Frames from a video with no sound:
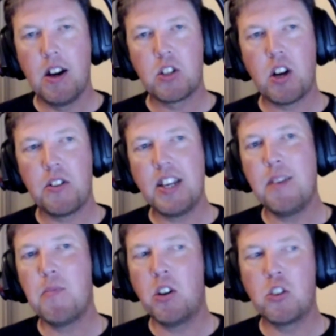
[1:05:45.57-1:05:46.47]
And so I think
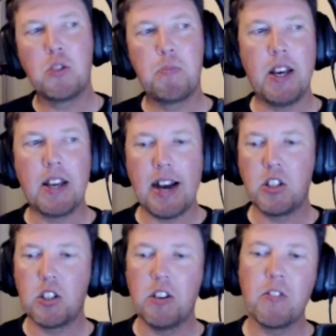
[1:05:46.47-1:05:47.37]
it might just be a
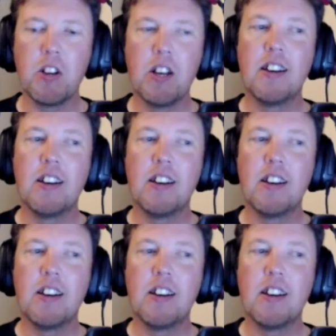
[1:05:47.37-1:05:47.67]
case of,